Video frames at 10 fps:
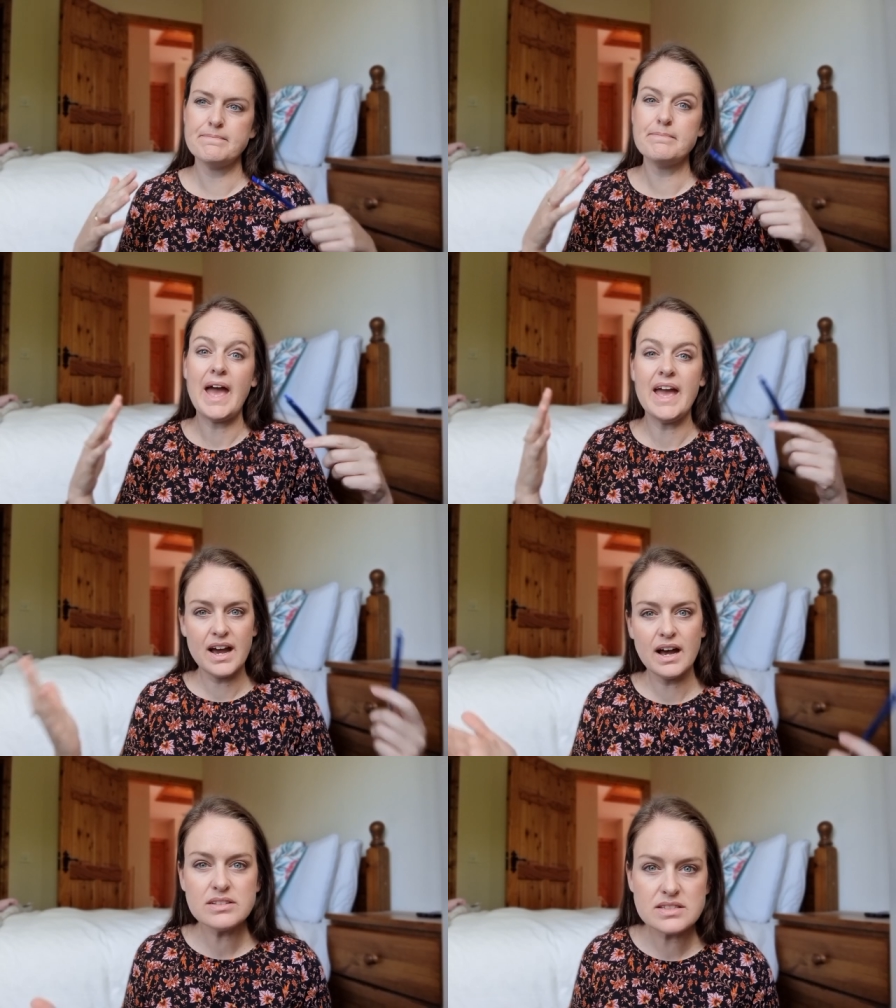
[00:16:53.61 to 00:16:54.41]

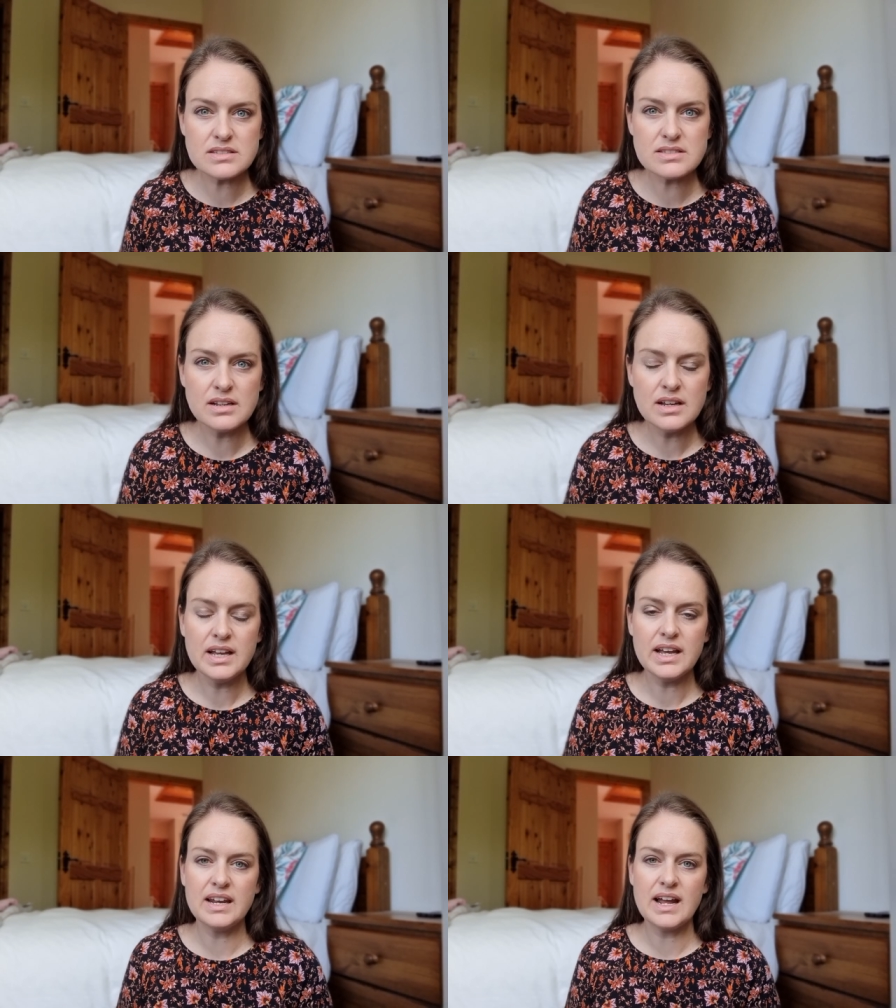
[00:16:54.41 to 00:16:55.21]
payouts
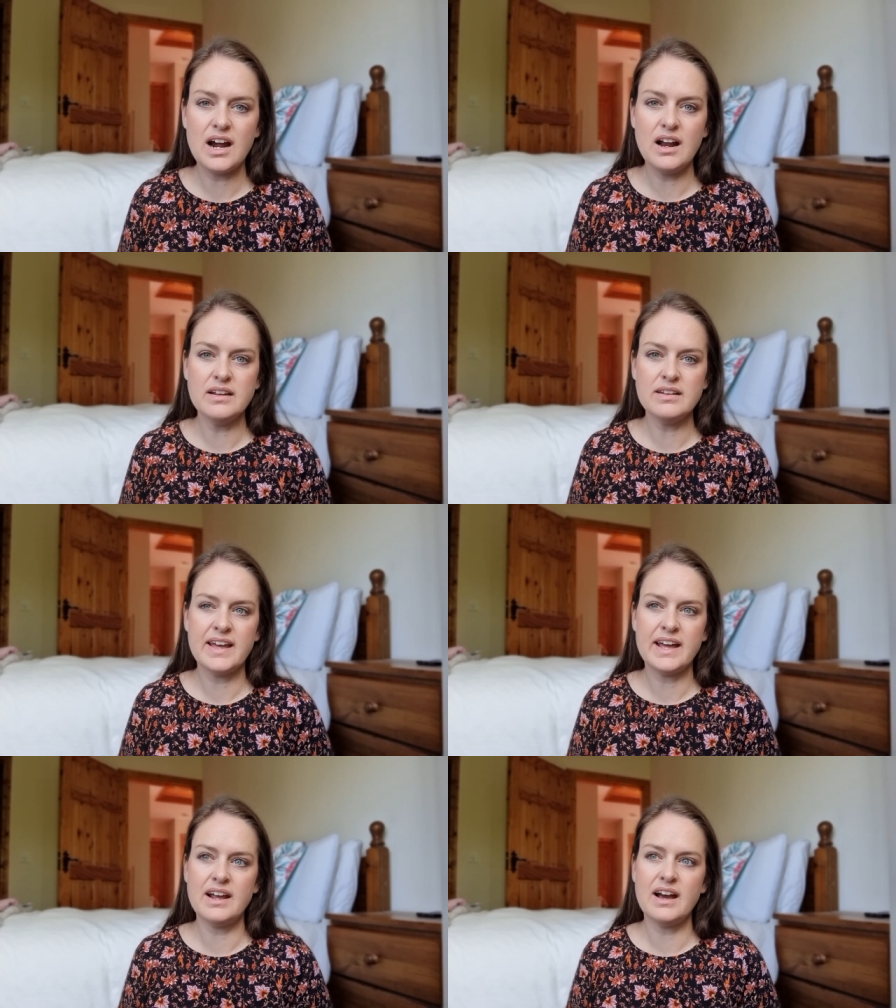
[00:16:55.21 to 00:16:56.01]
in Ireland
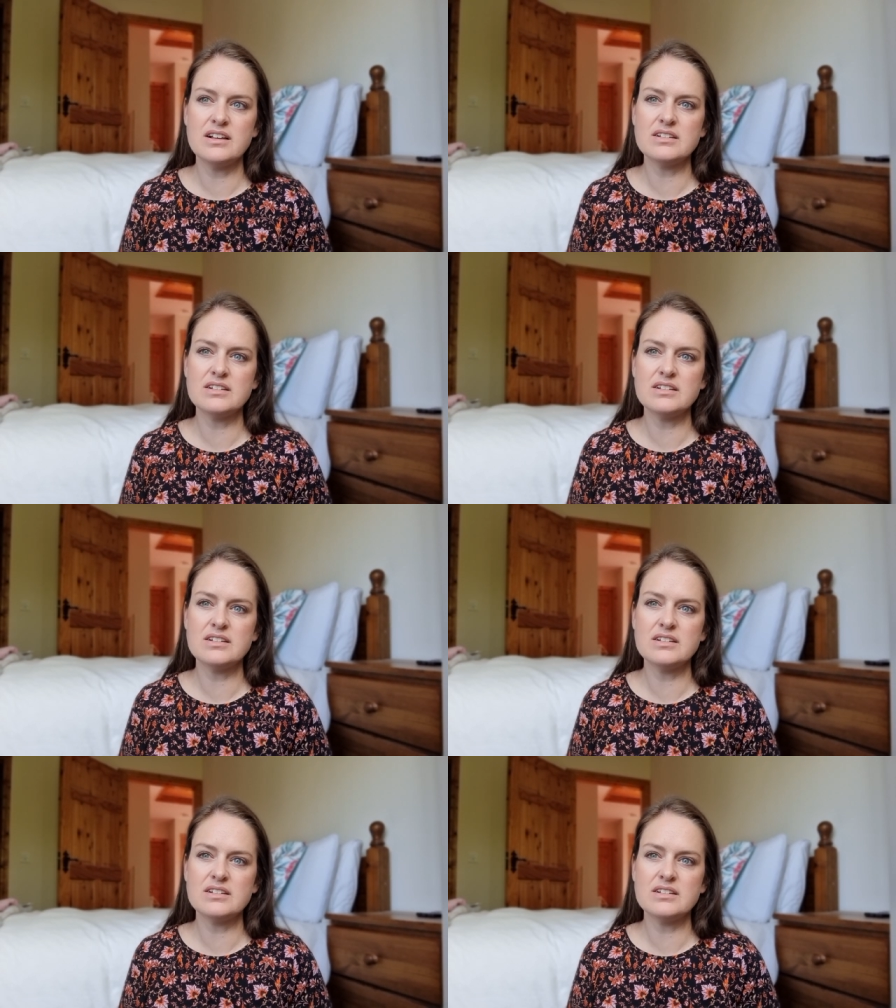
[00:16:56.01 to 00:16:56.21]
that